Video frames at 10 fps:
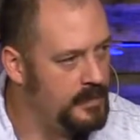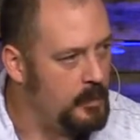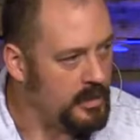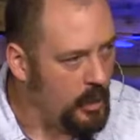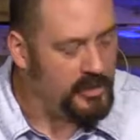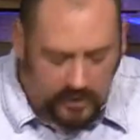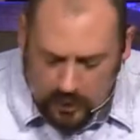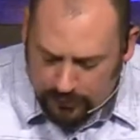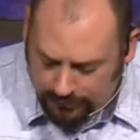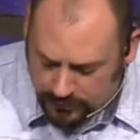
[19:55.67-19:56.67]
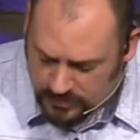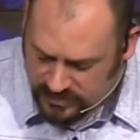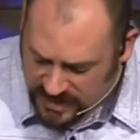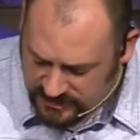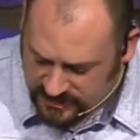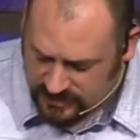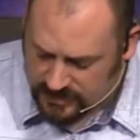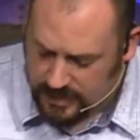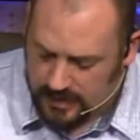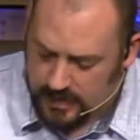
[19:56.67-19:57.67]
We're going to go through seasons
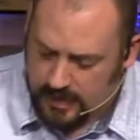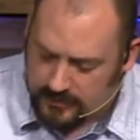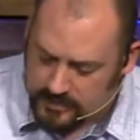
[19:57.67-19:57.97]
of